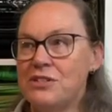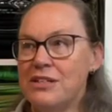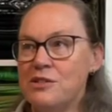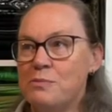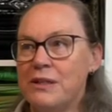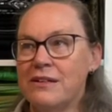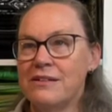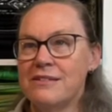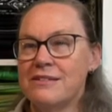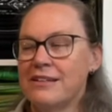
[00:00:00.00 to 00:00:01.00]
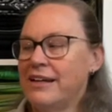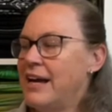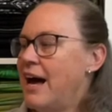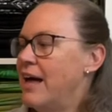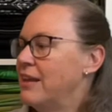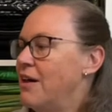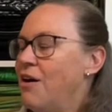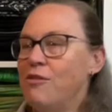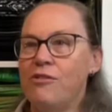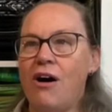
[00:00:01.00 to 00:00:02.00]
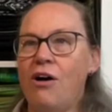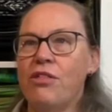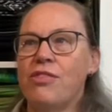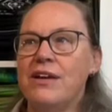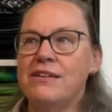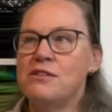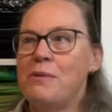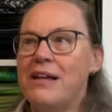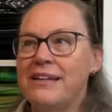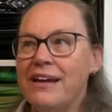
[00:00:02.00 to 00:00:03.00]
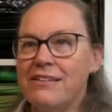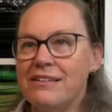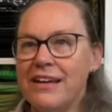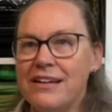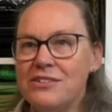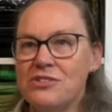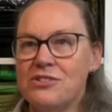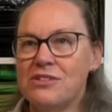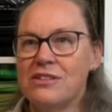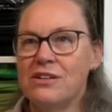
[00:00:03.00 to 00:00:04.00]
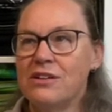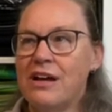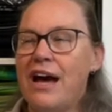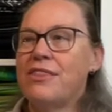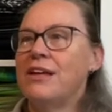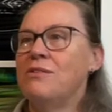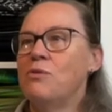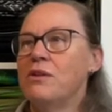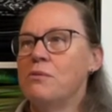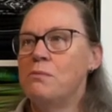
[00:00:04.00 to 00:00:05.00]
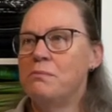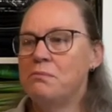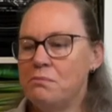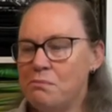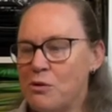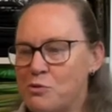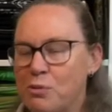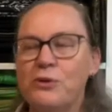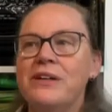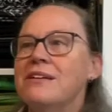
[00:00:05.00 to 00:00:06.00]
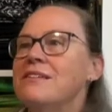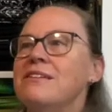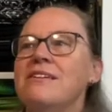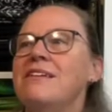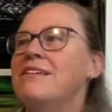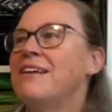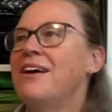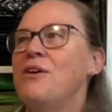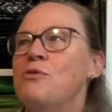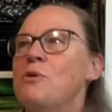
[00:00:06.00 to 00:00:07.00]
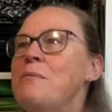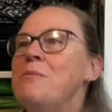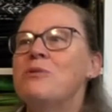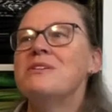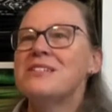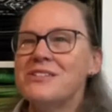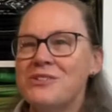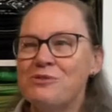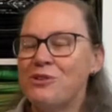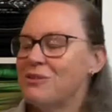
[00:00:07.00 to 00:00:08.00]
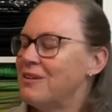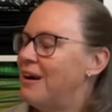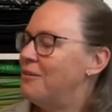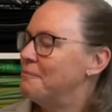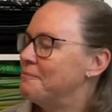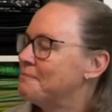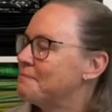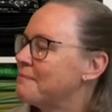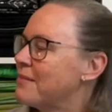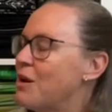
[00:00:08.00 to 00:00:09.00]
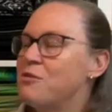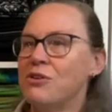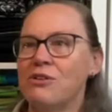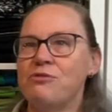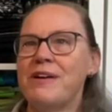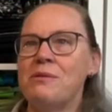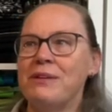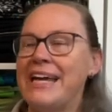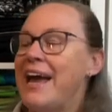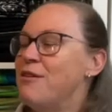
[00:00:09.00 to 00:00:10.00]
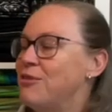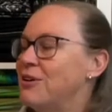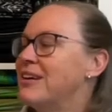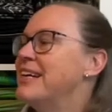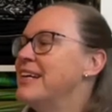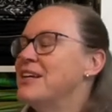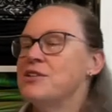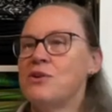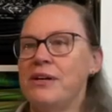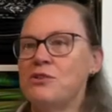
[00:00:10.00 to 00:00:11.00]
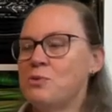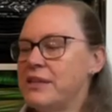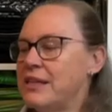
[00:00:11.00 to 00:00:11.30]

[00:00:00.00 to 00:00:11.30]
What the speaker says: this because I love all the things about Day of the Dead. It's just, I think, one of the most brilliant remembrances of your family ever. So here's what the